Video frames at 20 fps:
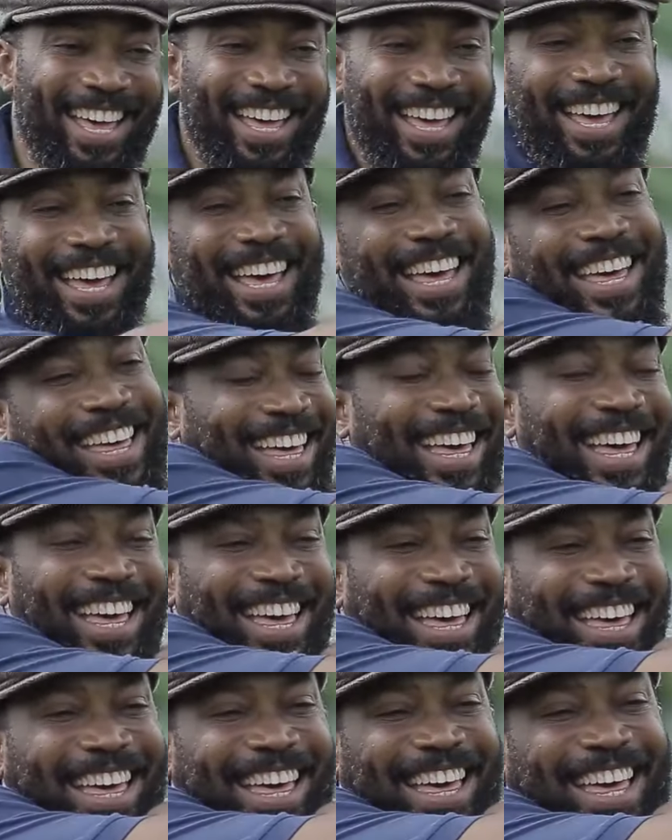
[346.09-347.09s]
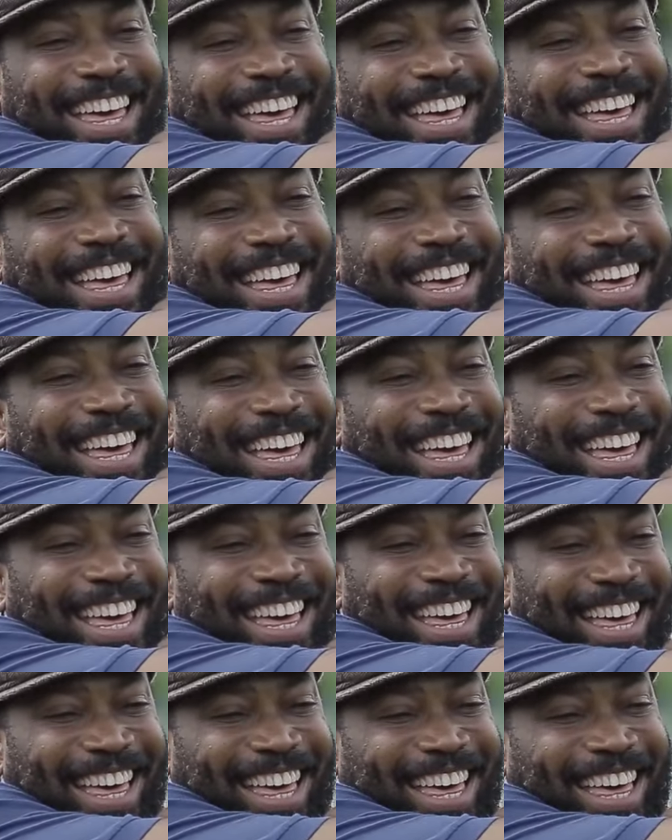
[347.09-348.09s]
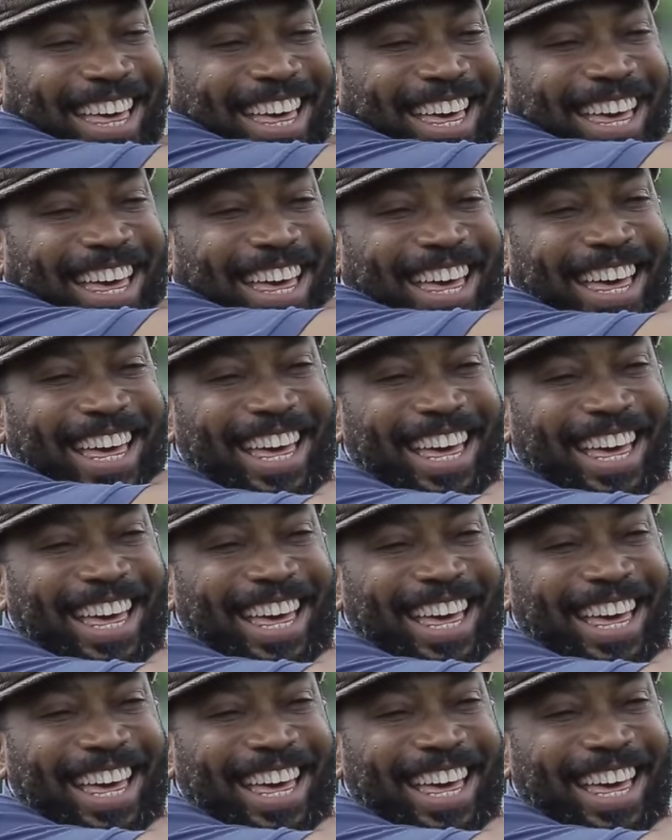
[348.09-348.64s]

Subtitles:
you, thank you, thank you.